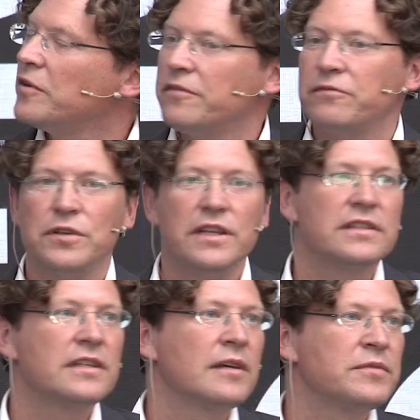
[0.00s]
of
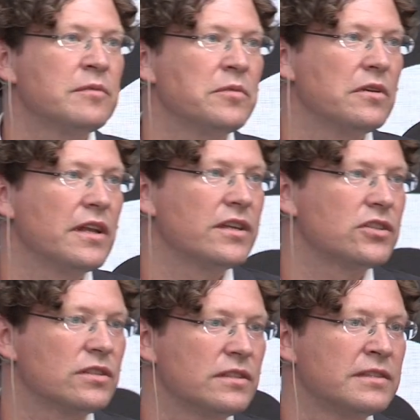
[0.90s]
real-time
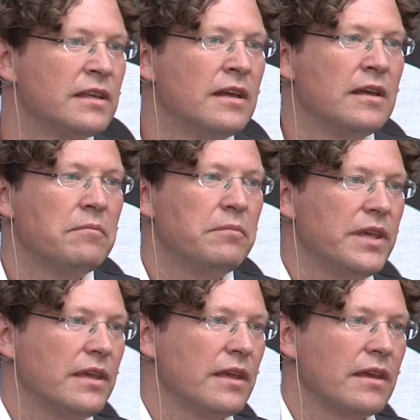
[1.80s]
simulations
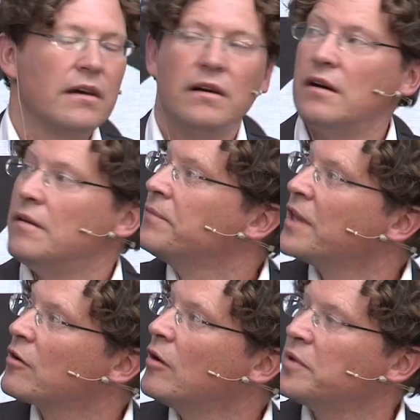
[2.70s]
being um,
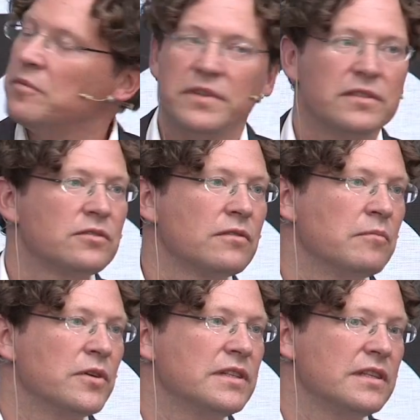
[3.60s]
a complement to the
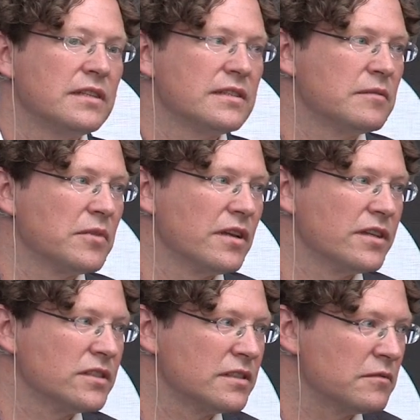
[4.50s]
more detailed
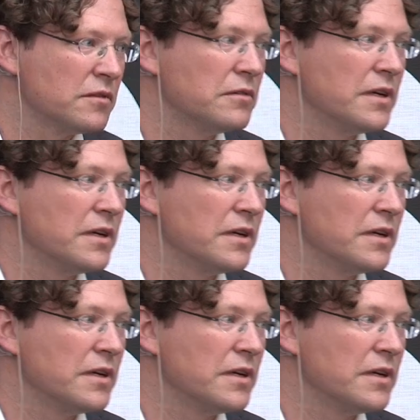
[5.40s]
simulations that we're